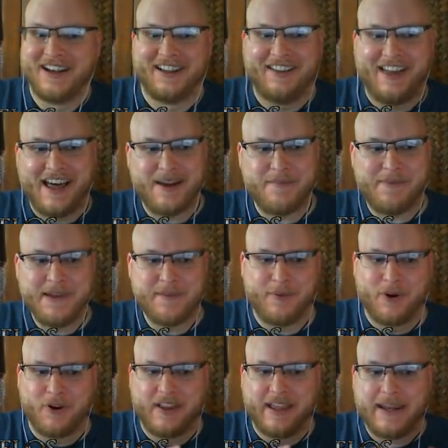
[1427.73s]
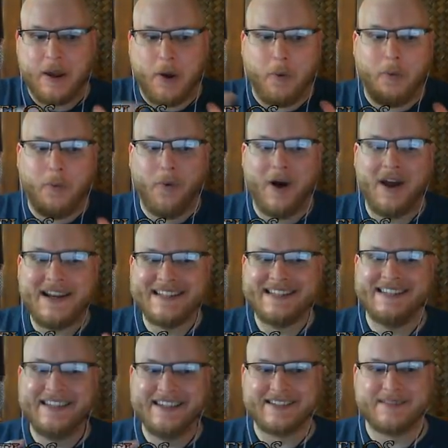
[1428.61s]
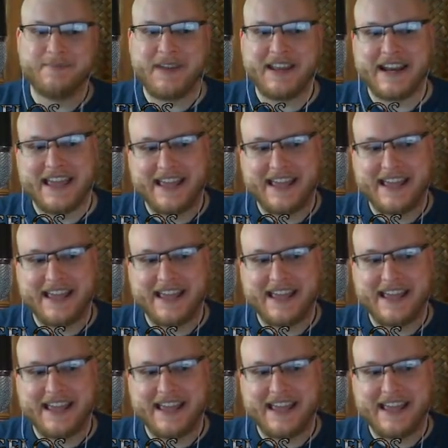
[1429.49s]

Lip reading: a lot of people are like, "What does this mean?"